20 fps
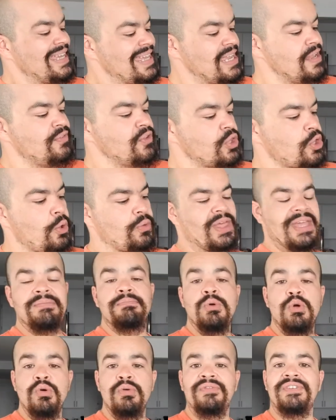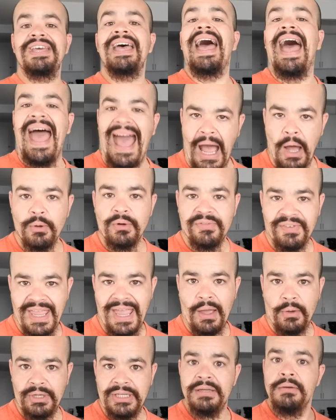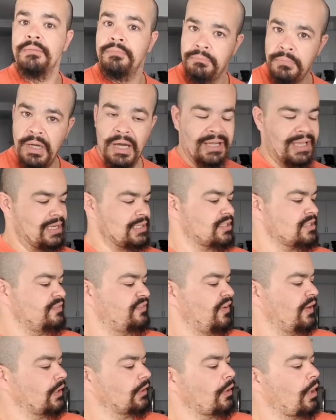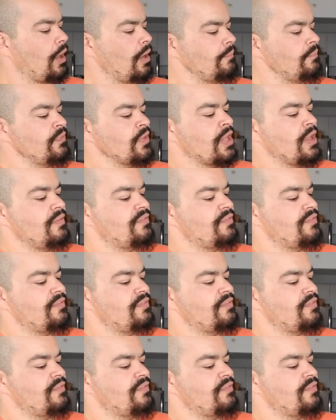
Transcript: even though they'd moved out of county, against the fucking law.